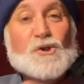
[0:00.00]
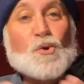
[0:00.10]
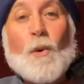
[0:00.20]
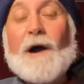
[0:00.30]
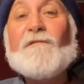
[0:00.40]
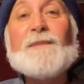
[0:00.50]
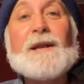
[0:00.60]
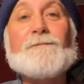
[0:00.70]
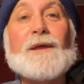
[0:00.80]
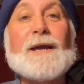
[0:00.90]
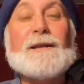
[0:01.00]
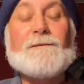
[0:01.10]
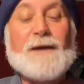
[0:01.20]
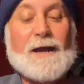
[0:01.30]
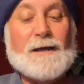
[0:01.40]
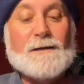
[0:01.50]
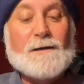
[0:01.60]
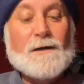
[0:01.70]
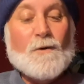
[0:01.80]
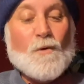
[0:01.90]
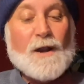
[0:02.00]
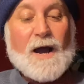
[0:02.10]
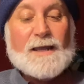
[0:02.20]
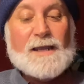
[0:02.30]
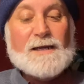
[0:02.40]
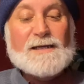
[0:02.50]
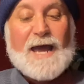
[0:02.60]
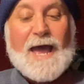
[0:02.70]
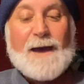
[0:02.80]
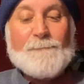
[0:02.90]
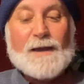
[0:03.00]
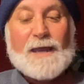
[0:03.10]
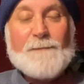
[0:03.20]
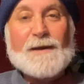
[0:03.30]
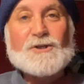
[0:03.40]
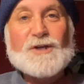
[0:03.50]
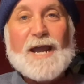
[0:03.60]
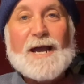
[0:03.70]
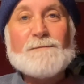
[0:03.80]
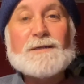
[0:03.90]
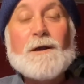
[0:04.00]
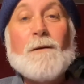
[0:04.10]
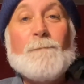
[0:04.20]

12-minute playing in the band. We're not getting into epic, epic jams,